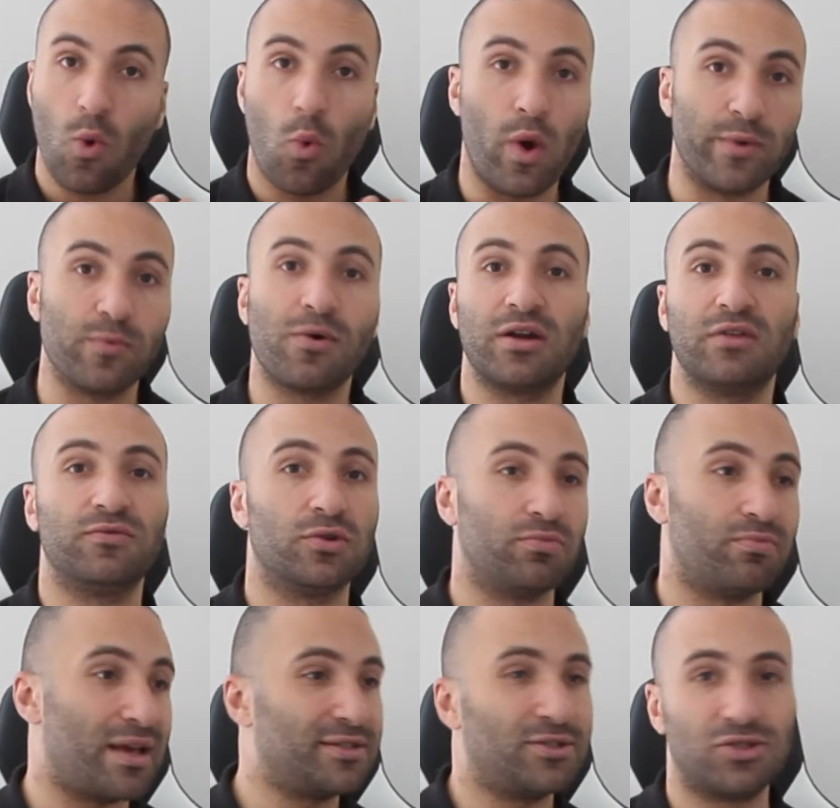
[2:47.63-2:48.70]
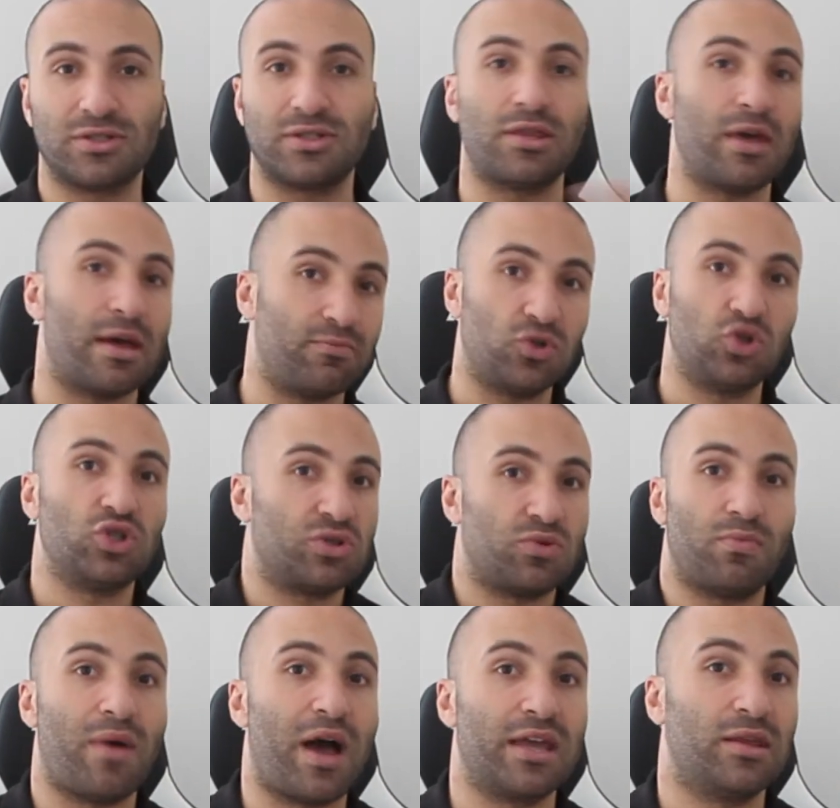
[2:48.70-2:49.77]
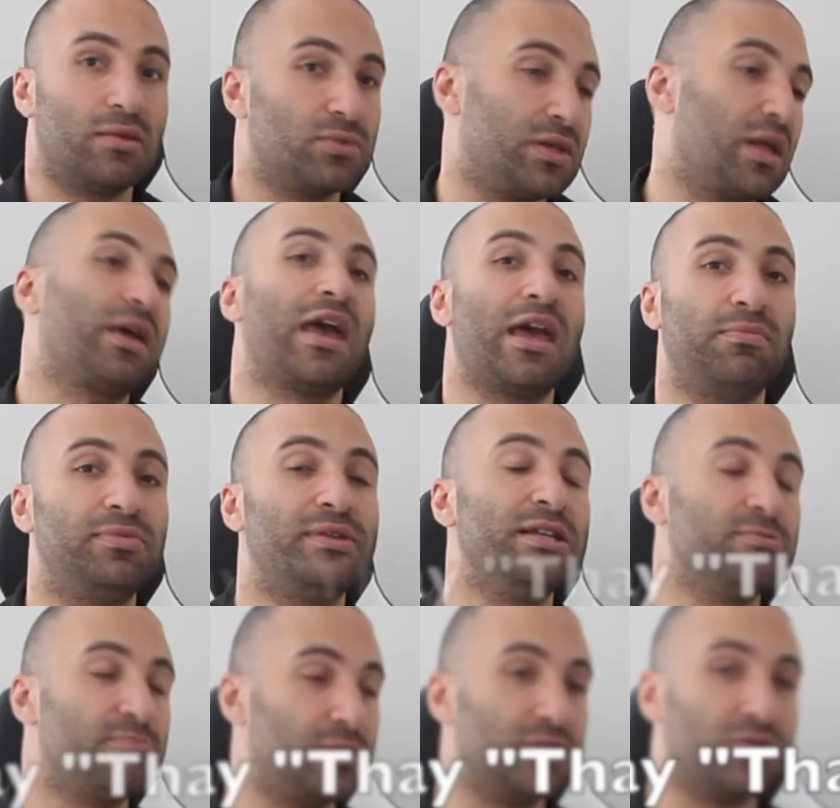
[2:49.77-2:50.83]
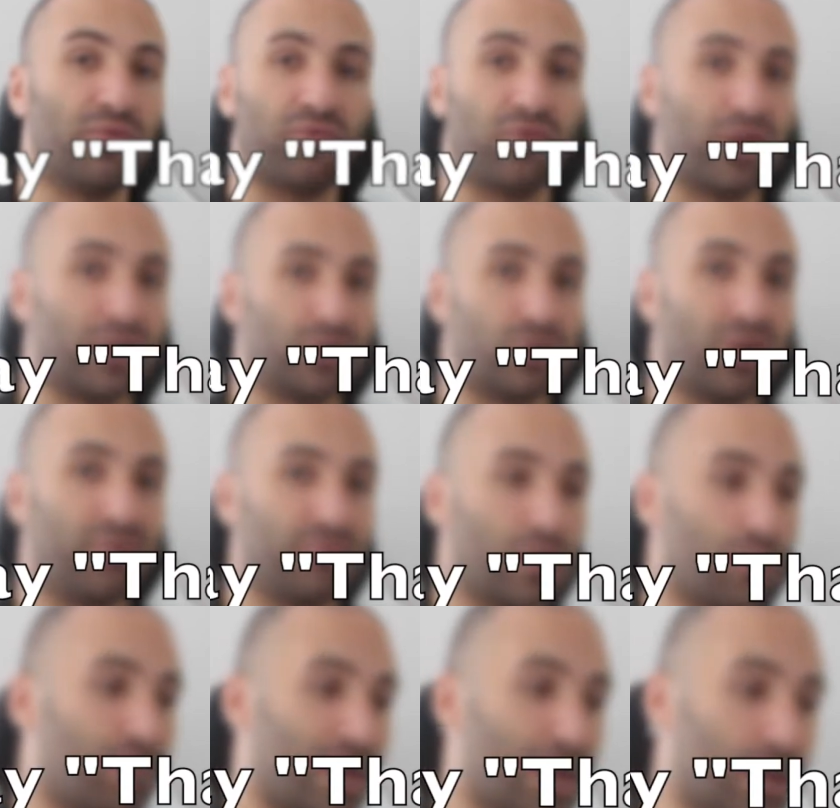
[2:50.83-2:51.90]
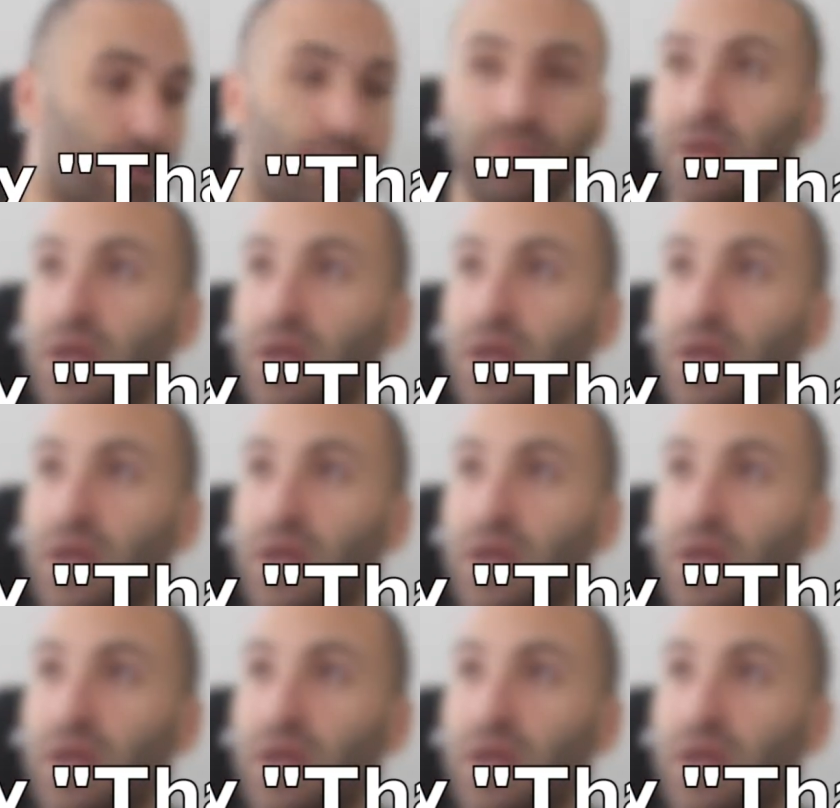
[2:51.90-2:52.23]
in one of your messages to them just remind him, it's like, hey, please don't forget to give me a rating.